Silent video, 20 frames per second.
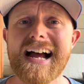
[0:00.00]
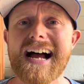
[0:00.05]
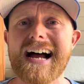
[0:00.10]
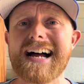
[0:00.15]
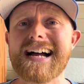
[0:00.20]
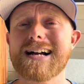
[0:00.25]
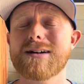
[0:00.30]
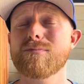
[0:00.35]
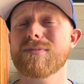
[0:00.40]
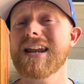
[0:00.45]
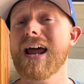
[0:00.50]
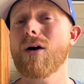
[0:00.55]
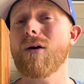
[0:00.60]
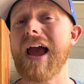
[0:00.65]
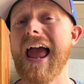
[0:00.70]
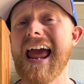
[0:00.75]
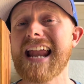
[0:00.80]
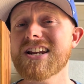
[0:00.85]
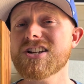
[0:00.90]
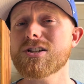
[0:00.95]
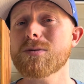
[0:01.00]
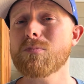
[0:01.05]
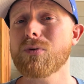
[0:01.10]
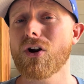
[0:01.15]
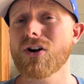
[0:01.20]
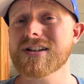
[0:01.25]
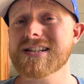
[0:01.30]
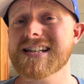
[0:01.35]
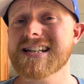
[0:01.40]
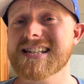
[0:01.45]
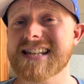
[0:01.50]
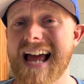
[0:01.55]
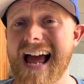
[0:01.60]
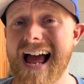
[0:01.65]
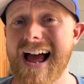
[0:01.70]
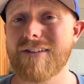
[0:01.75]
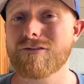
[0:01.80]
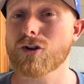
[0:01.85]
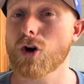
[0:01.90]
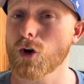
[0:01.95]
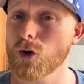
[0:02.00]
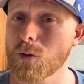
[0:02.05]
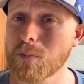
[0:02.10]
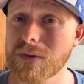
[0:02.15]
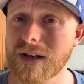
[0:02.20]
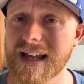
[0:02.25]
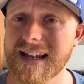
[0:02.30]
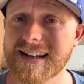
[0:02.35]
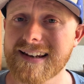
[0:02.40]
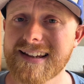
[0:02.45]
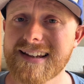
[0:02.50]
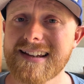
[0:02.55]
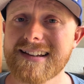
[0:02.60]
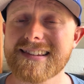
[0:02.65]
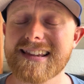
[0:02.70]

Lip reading: Now, energy prices have gone up lately.